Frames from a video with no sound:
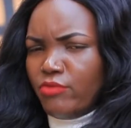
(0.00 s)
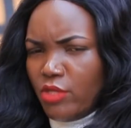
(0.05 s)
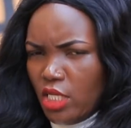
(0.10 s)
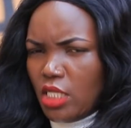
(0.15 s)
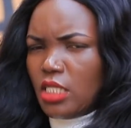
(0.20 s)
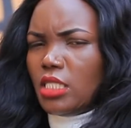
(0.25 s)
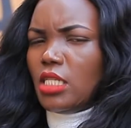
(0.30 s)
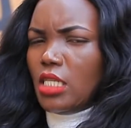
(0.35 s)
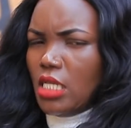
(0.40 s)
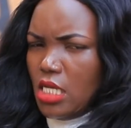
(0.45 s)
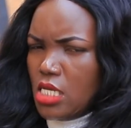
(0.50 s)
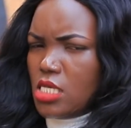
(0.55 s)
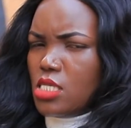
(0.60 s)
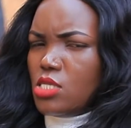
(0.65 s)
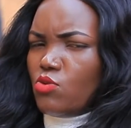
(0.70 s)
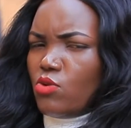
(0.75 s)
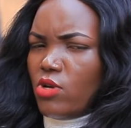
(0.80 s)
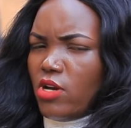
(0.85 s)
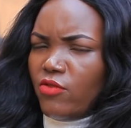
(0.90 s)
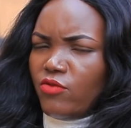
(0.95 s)
it is.
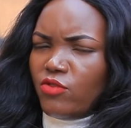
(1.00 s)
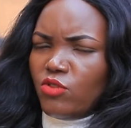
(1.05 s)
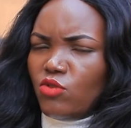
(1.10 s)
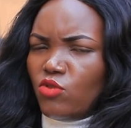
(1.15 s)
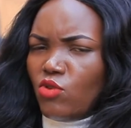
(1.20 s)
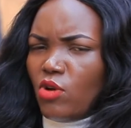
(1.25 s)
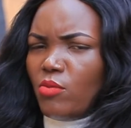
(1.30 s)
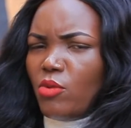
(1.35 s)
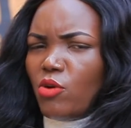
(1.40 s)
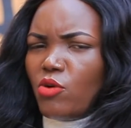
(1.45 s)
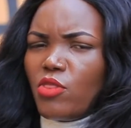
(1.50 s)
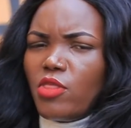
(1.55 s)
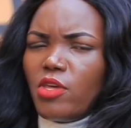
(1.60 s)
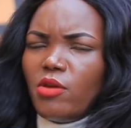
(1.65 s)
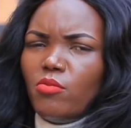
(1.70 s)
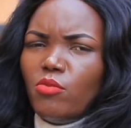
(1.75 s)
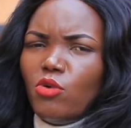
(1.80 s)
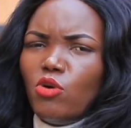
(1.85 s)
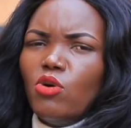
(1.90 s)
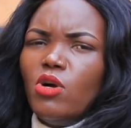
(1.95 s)
We have to know about
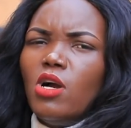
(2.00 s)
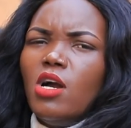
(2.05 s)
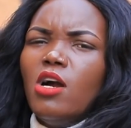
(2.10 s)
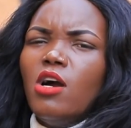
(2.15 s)
them more.